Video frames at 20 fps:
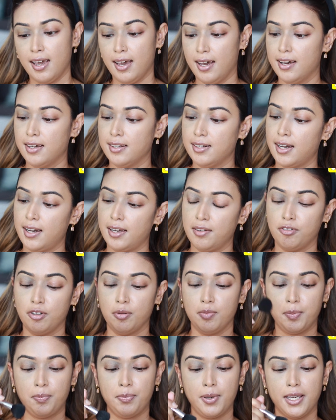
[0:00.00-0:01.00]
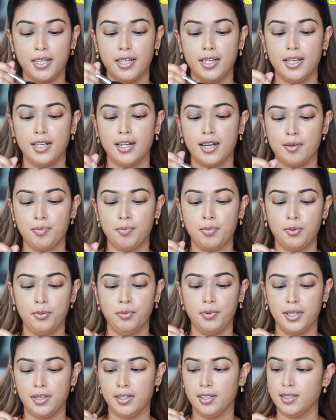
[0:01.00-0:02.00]
and I will be picking it up
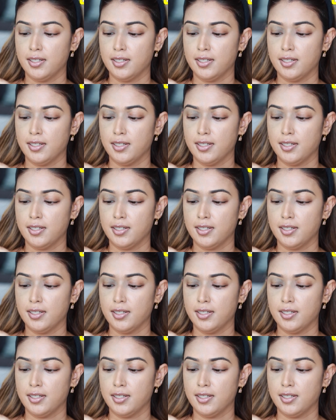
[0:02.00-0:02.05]
with